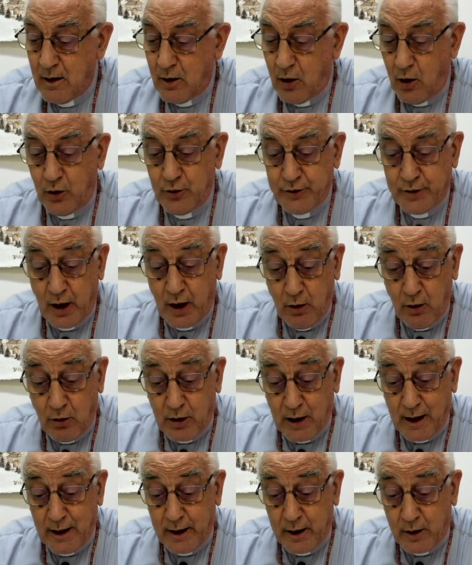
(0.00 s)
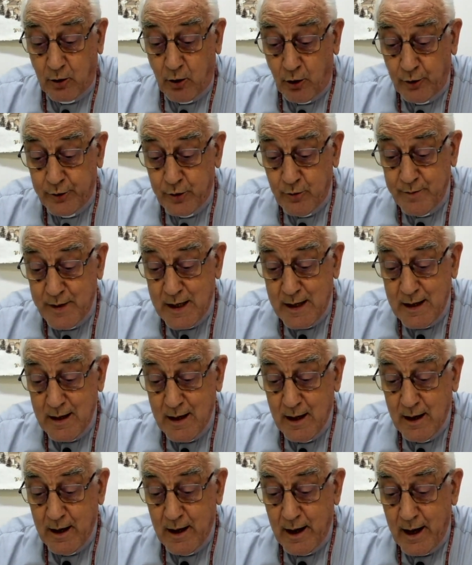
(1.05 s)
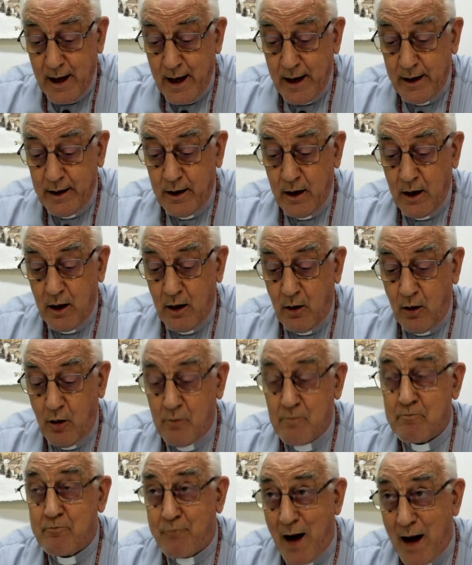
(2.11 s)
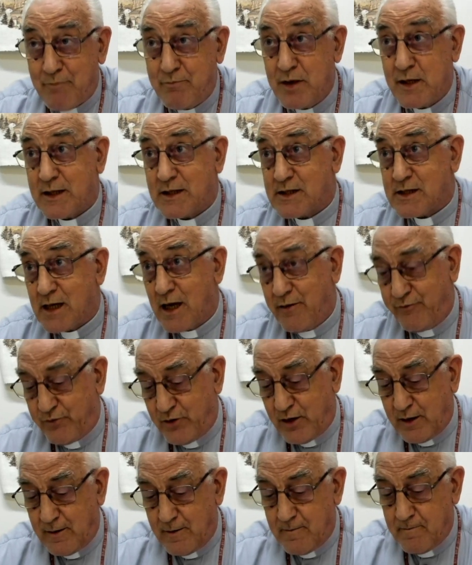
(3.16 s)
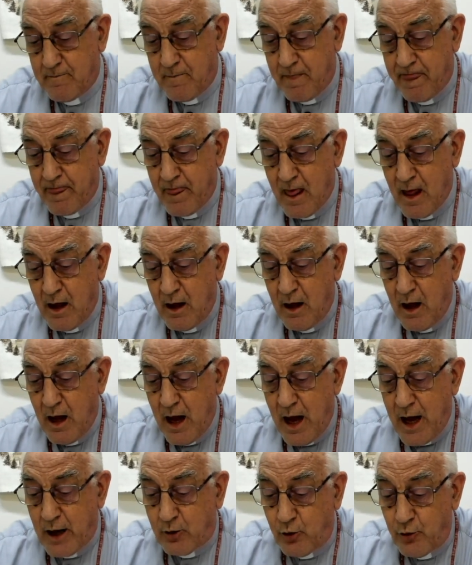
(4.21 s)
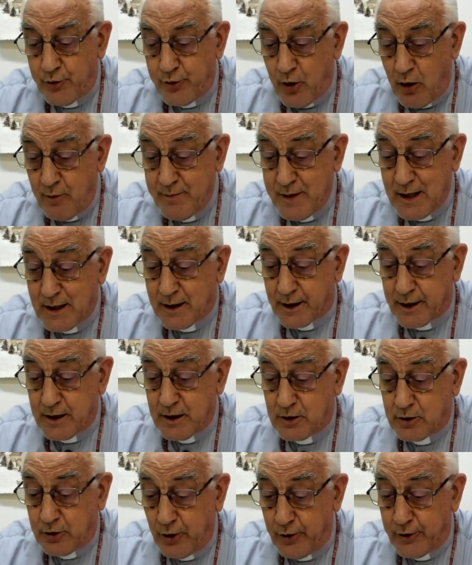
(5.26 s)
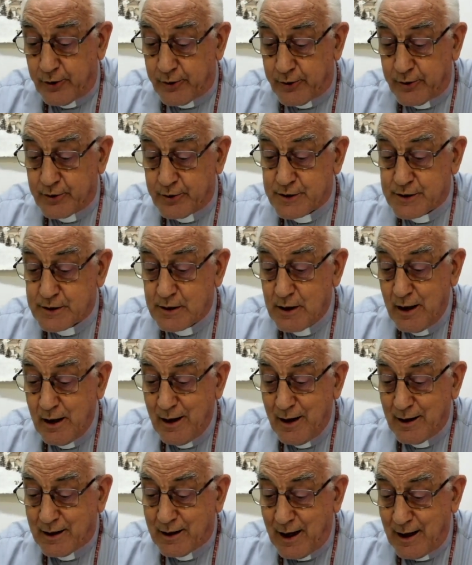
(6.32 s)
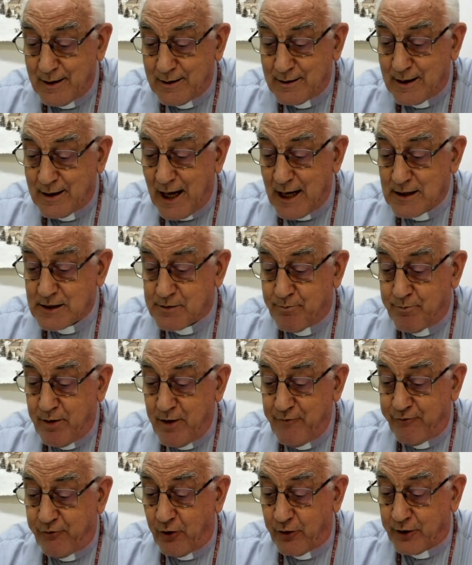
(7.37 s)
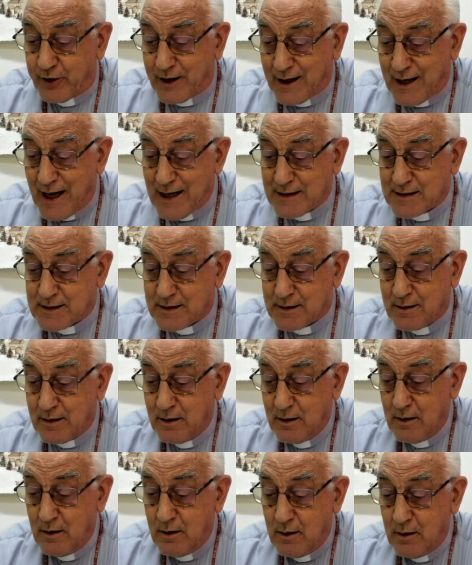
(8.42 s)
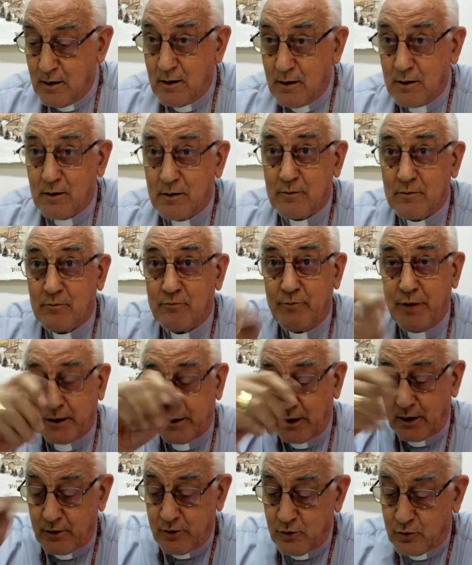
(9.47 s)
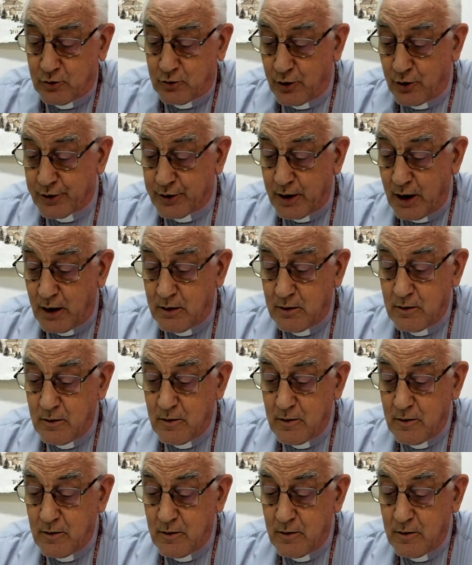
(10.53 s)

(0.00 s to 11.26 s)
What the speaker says: on the local economy, and on public safety. Economic returns can thus be forecast. Better you turn now.